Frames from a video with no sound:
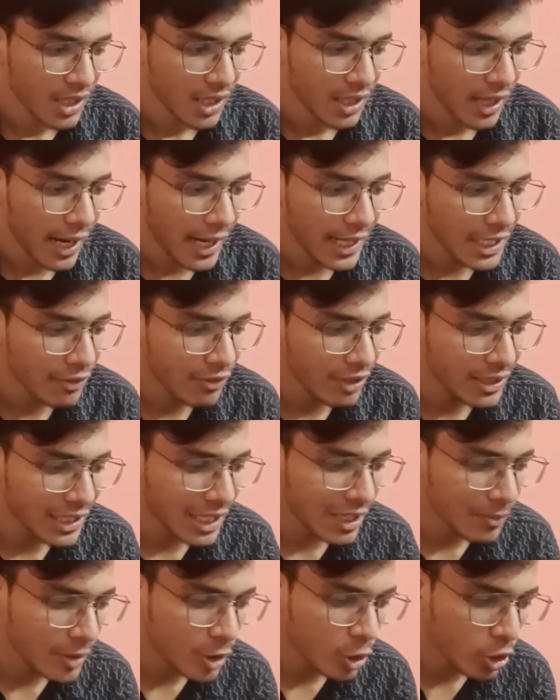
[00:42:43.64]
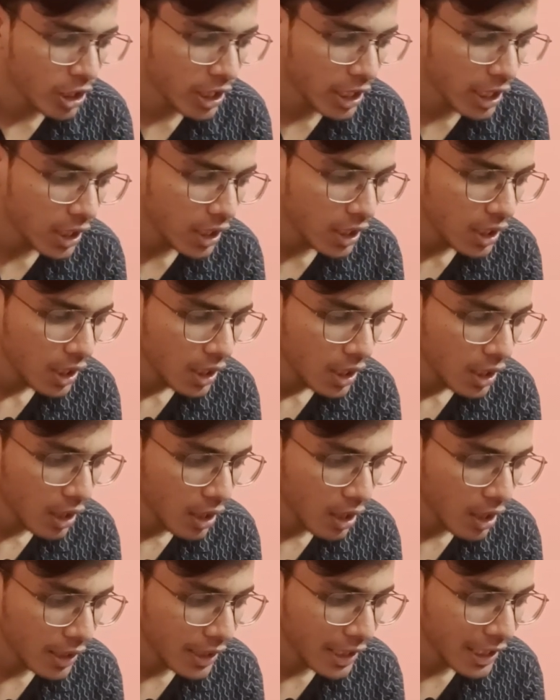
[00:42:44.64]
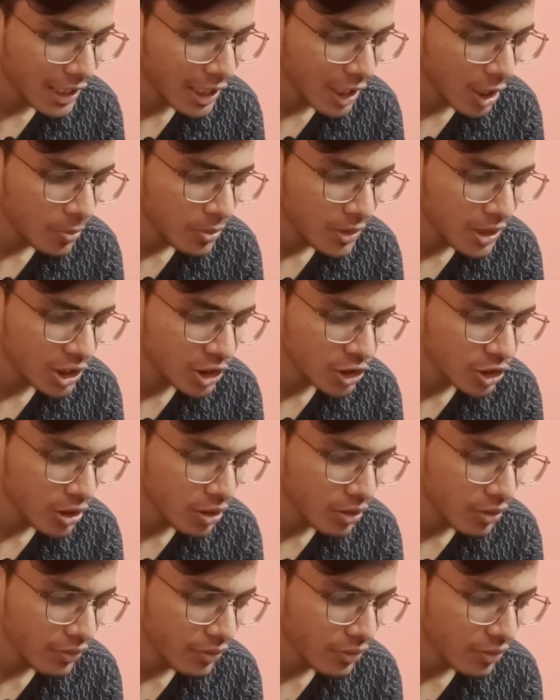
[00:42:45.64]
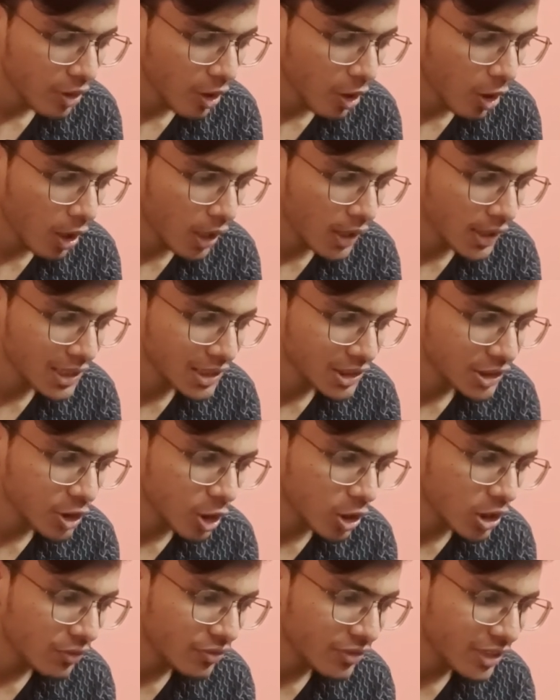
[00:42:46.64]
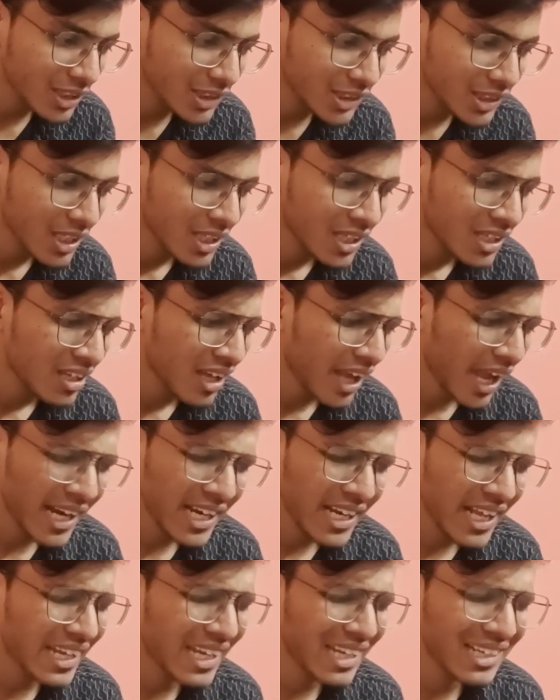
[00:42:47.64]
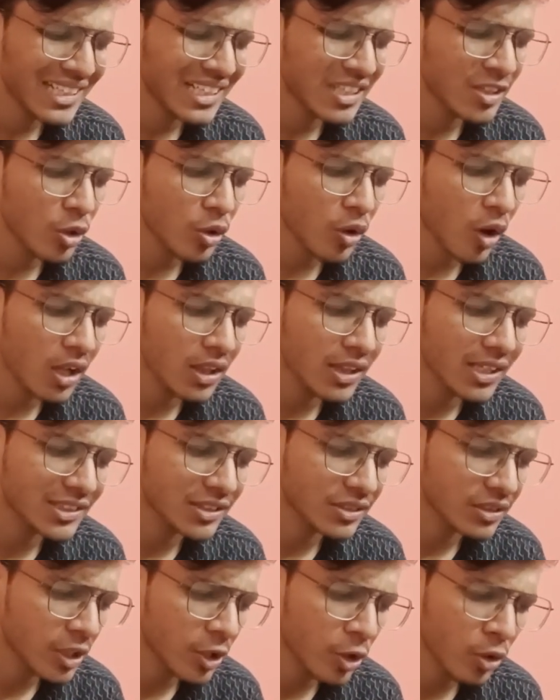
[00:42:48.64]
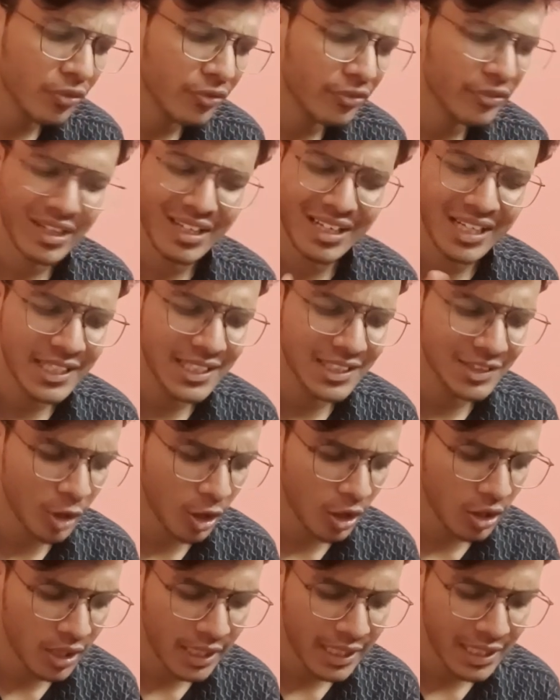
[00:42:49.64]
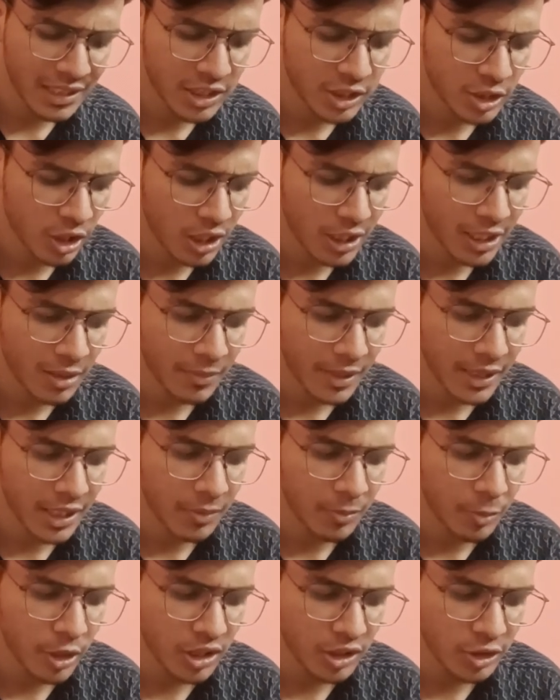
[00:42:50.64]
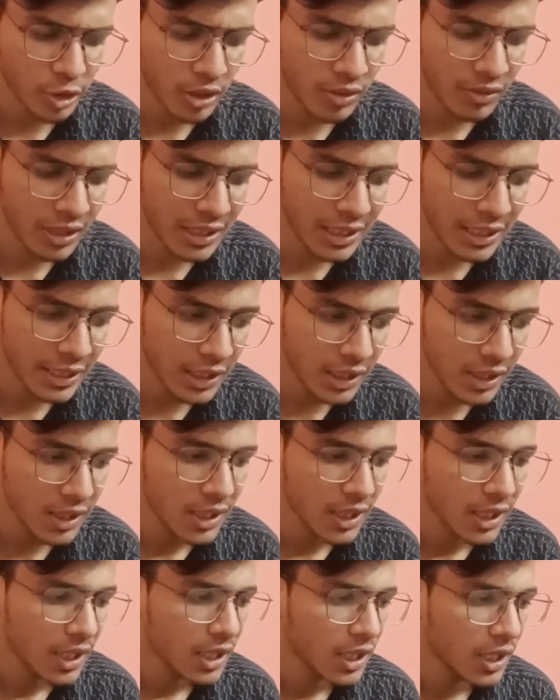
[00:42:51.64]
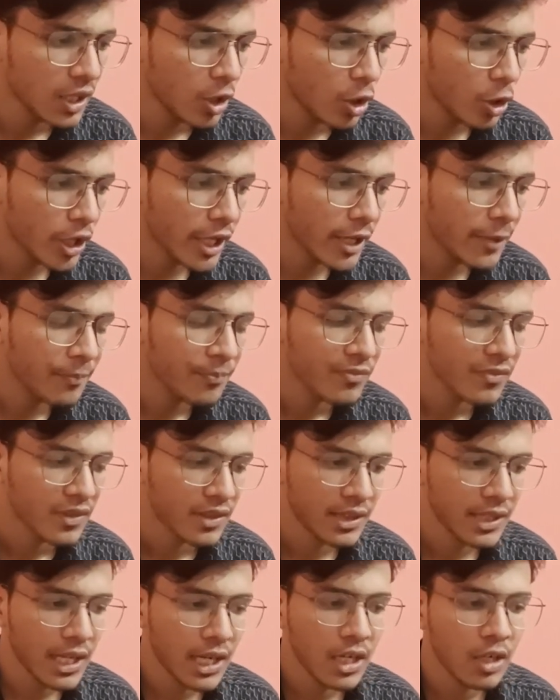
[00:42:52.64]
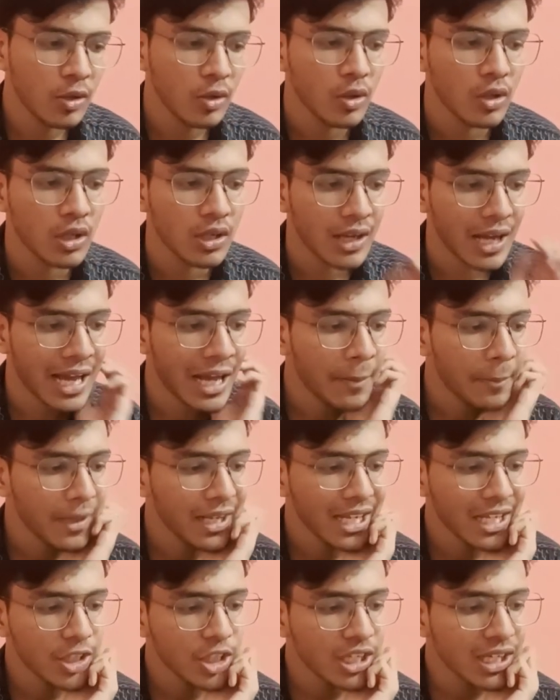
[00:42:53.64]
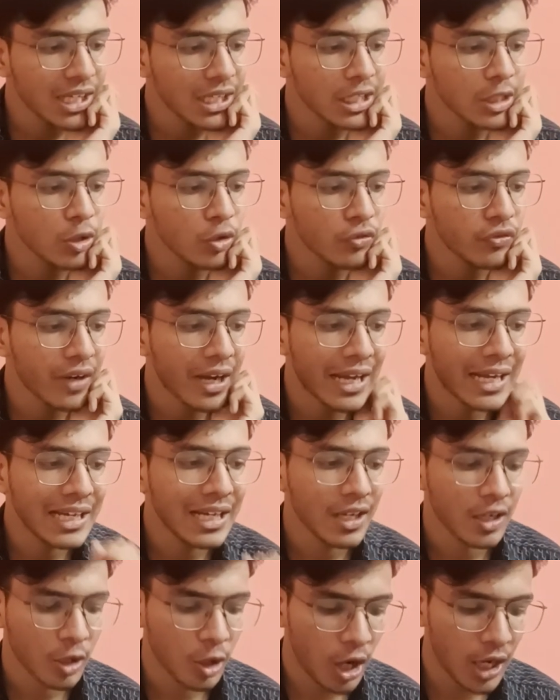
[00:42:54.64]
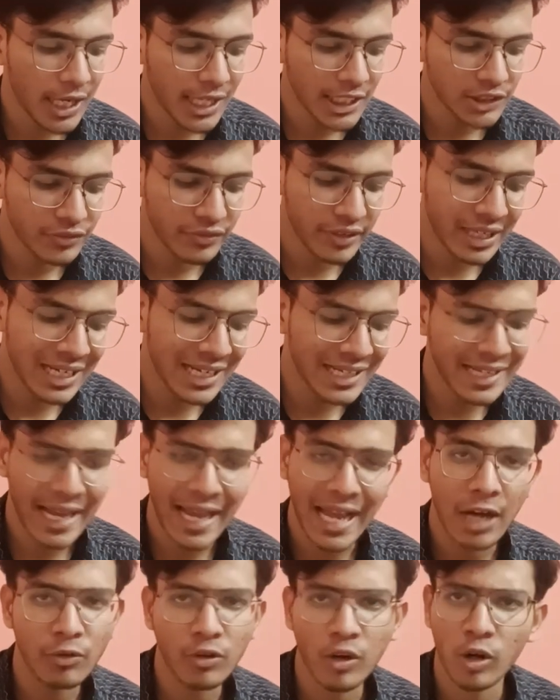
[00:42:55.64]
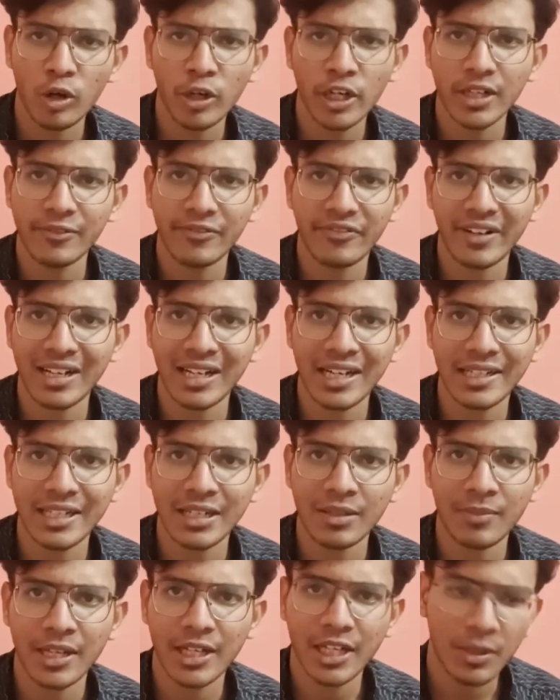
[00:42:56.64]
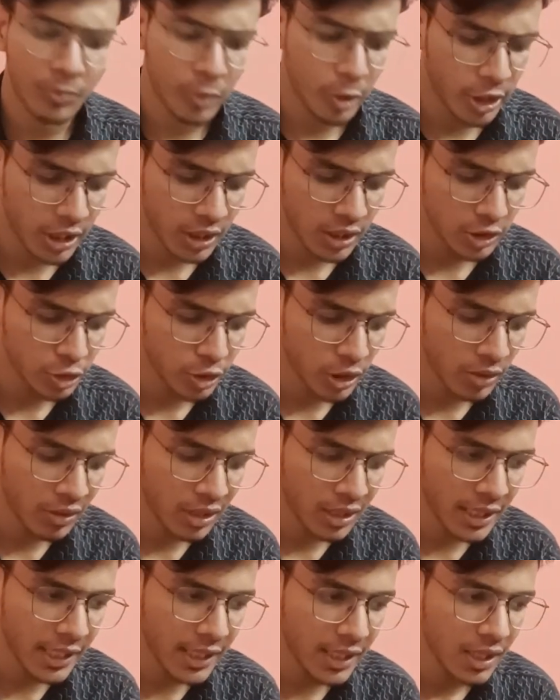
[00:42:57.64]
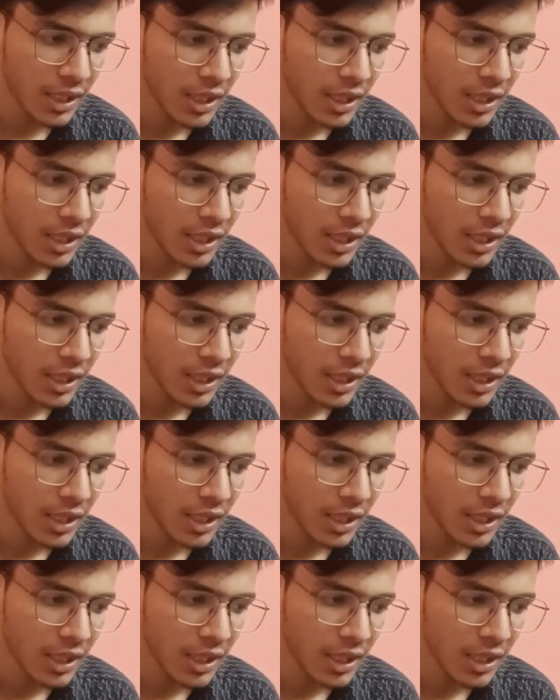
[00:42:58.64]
and it will tell me, okay, GitHub, this all this sort of things, and I can ignore all this. Figlet is already installed in my computer, so I will clear. Okay, now I am creating a new file called as Figlet. I have downloaded Figlet in my computer, so I will write